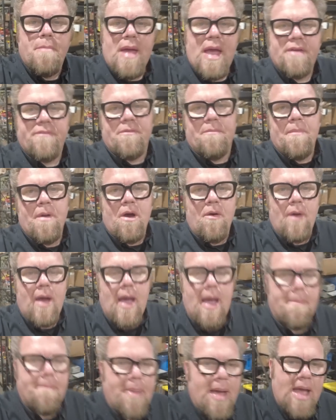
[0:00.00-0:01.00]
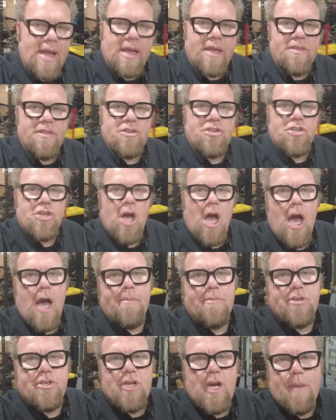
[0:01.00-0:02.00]
back from Moab, back in the
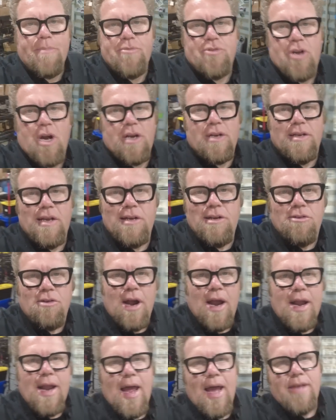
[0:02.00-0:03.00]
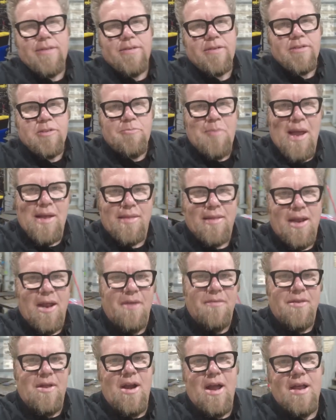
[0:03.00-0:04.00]
shop. Shop truck did great as expected
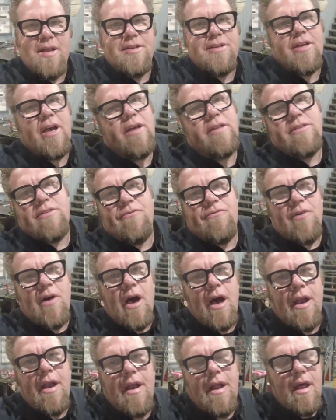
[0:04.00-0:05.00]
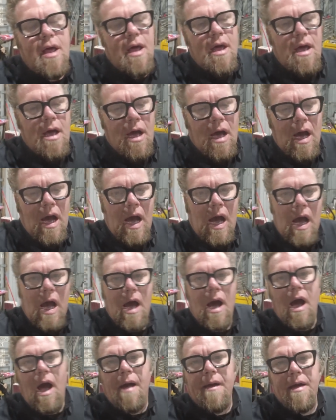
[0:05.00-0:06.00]
out there. Had tons of fun.
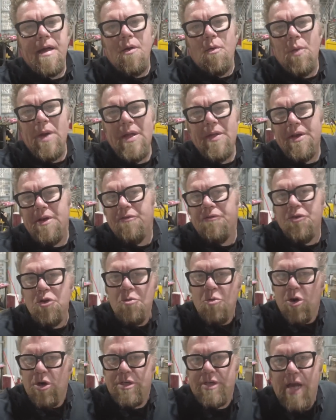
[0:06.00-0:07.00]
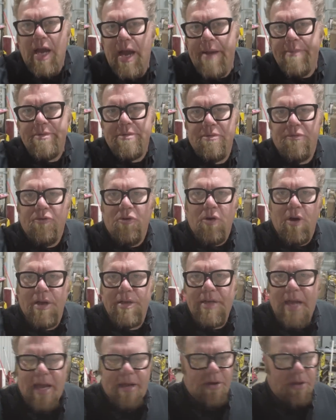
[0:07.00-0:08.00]
Uh, I'm going to wheel it a few more times before I
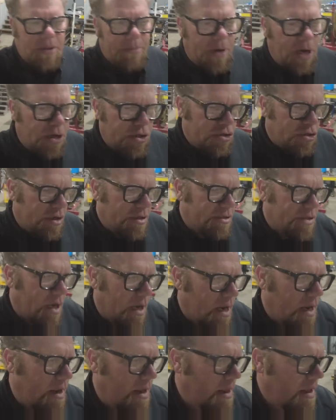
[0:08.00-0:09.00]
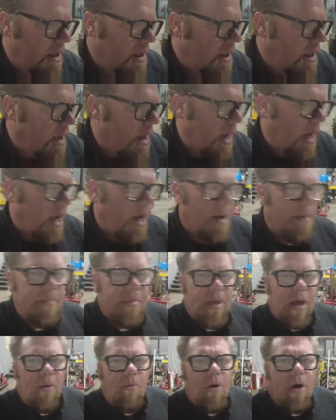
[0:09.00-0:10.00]
tackle the ball joints on it.
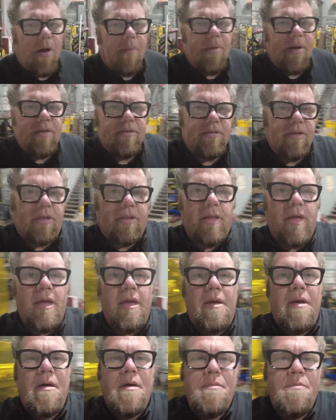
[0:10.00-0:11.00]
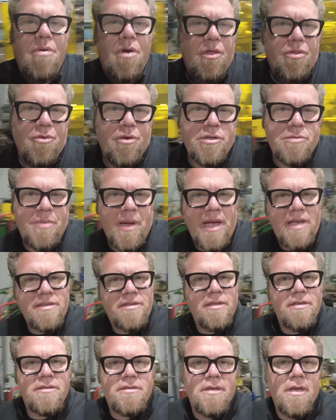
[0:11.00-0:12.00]
Um, I want to basically put it through its
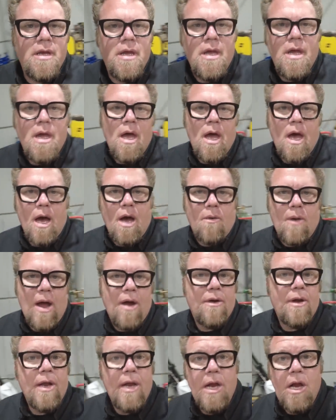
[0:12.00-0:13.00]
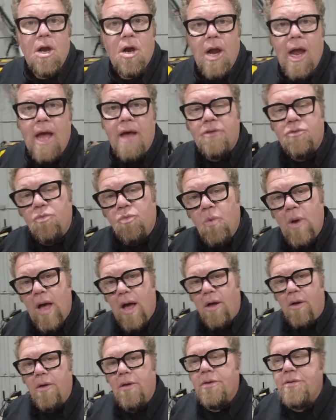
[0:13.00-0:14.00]
paces around here as
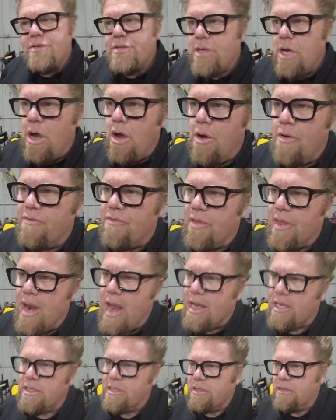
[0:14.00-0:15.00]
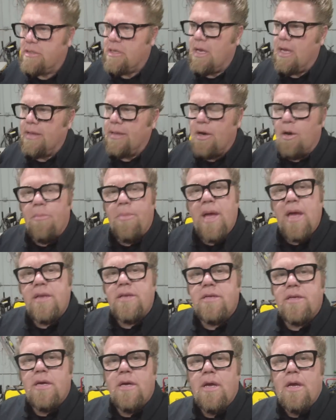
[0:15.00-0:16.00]
well. So for the next uh, little
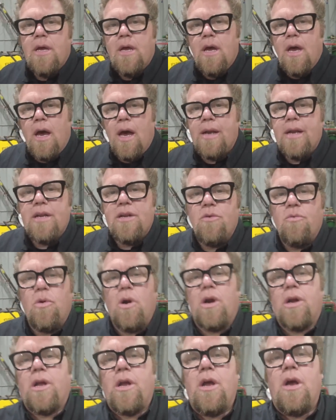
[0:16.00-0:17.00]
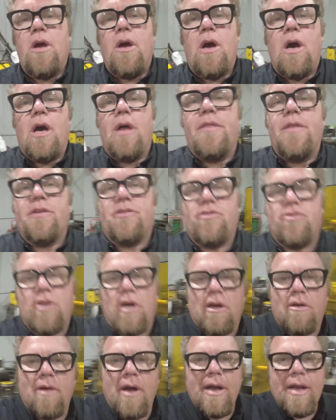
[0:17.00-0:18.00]
bit, I need to work on this
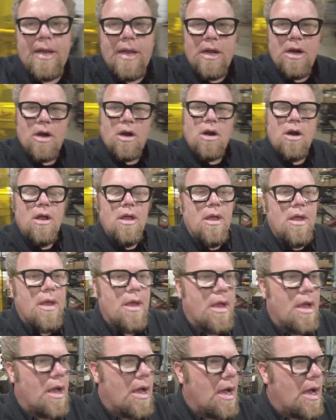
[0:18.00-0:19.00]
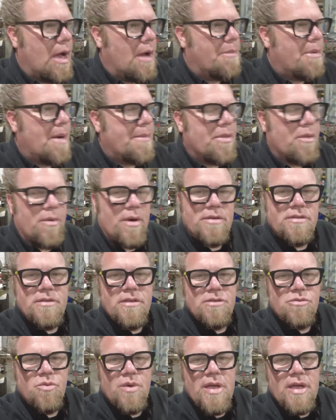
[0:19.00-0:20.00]
truck right here. Uh, probably the rest of
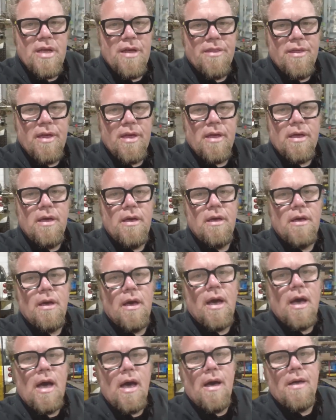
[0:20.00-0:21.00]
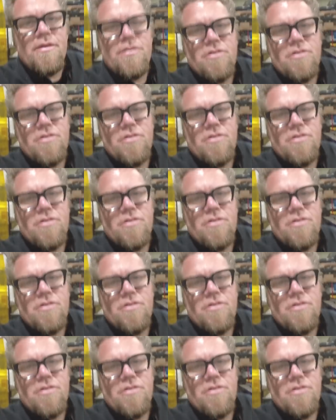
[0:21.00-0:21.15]
this week, I think. Uh,